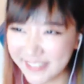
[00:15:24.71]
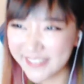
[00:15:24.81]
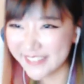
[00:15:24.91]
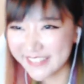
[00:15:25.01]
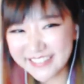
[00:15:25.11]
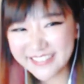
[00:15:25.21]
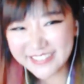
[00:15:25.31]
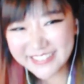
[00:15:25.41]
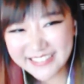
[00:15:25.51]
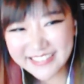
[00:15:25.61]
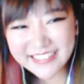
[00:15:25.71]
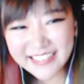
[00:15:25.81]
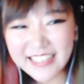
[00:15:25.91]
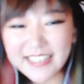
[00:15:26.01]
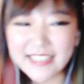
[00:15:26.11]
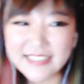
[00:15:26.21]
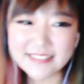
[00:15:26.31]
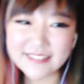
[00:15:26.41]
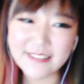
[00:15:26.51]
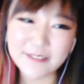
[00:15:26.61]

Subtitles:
interesting. So